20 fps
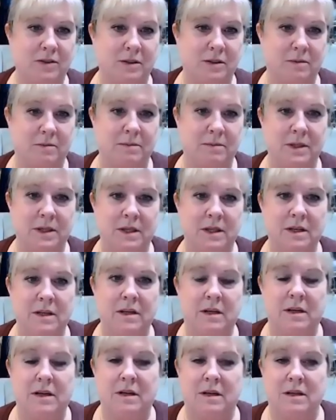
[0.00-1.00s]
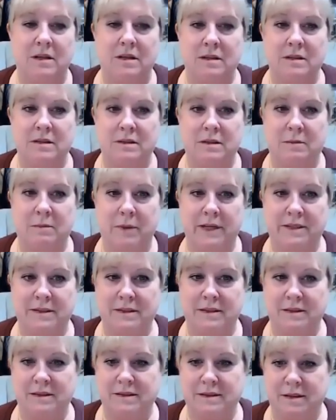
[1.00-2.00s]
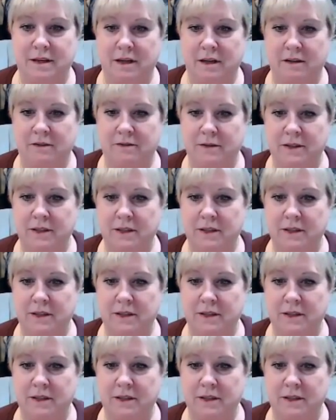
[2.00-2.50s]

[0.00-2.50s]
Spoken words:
some basic stuff.